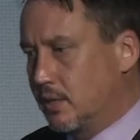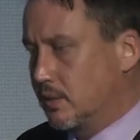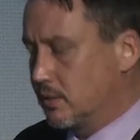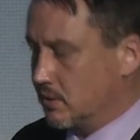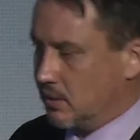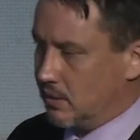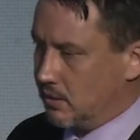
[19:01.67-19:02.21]

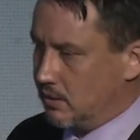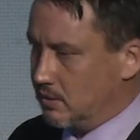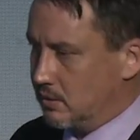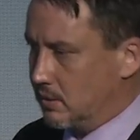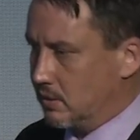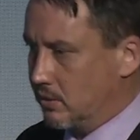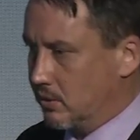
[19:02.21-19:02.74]
Say,
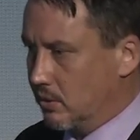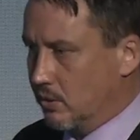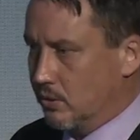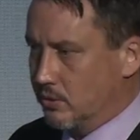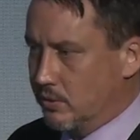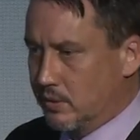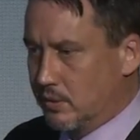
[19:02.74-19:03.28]
you
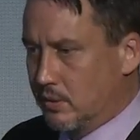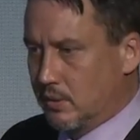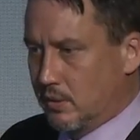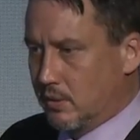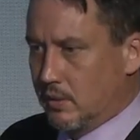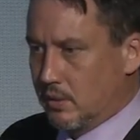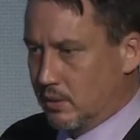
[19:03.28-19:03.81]
owed
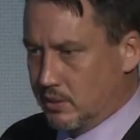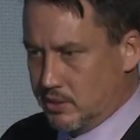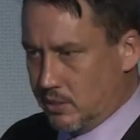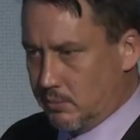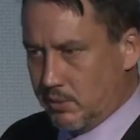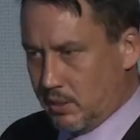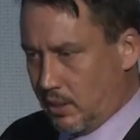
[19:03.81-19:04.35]

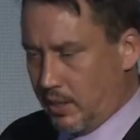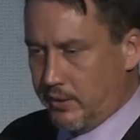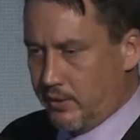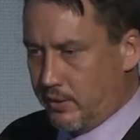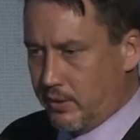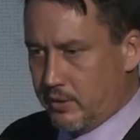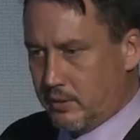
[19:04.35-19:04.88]
legitimate
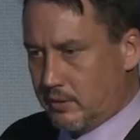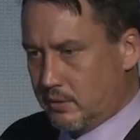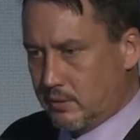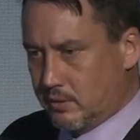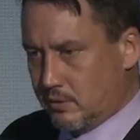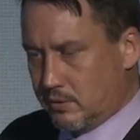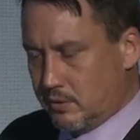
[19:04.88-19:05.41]
lender
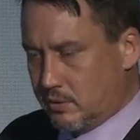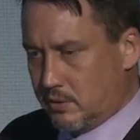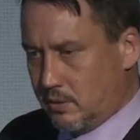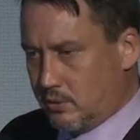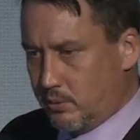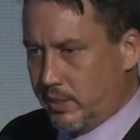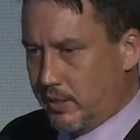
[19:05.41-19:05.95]

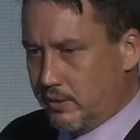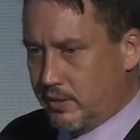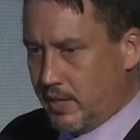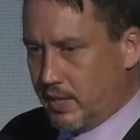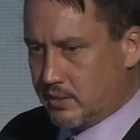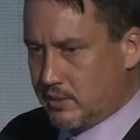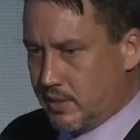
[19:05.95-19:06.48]

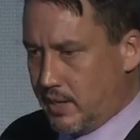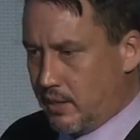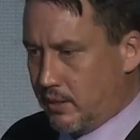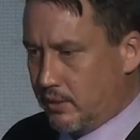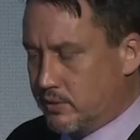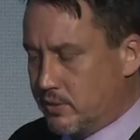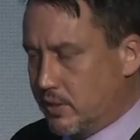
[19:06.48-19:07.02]

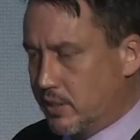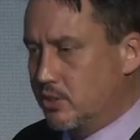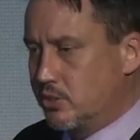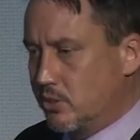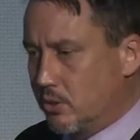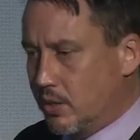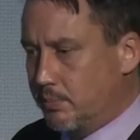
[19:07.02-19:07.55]
$300,000. They
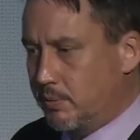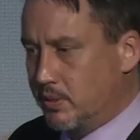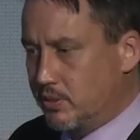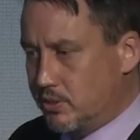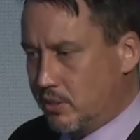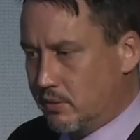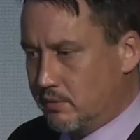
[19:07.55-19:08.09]
show up at a
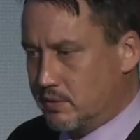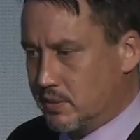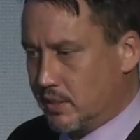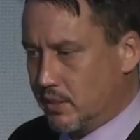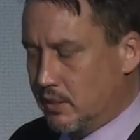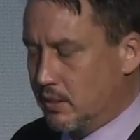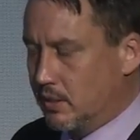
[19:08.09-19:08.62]
sheriff's
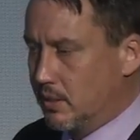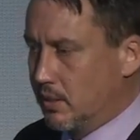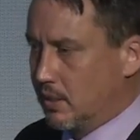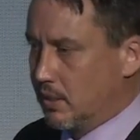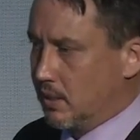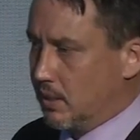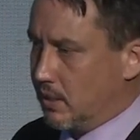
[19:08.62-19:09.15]
sale,
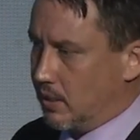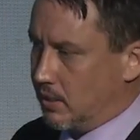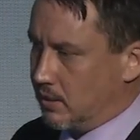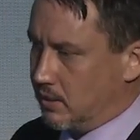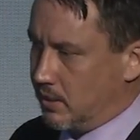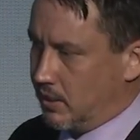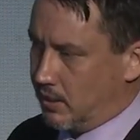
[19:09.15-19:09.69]

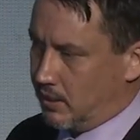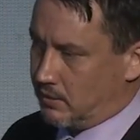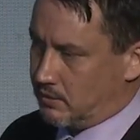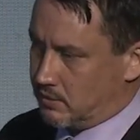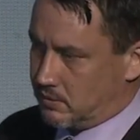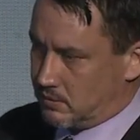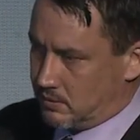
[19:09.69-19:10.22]
and
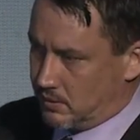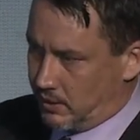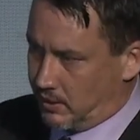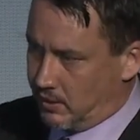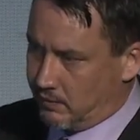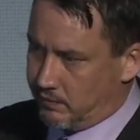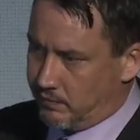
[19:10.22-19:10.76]
they
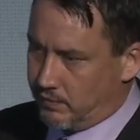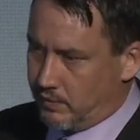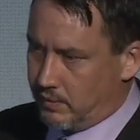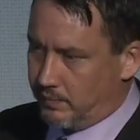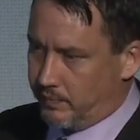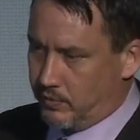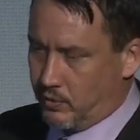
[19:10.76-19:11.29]

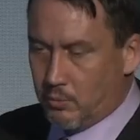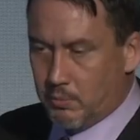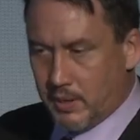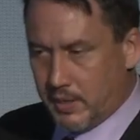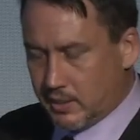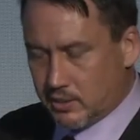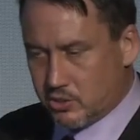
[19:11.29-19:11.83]
give, no
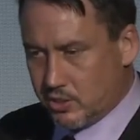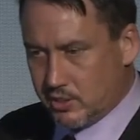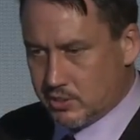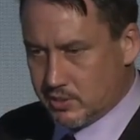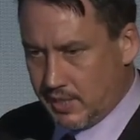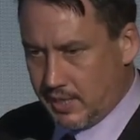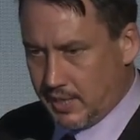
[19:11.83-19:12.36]
money
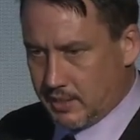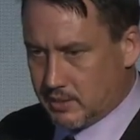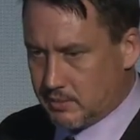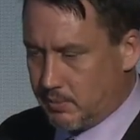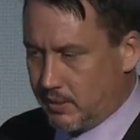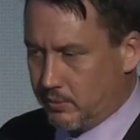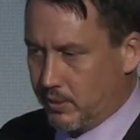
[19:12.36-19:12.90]
exchanges hands,
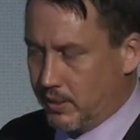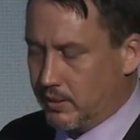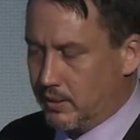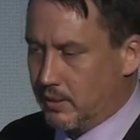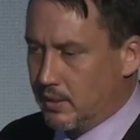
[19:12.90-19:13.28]
by the way,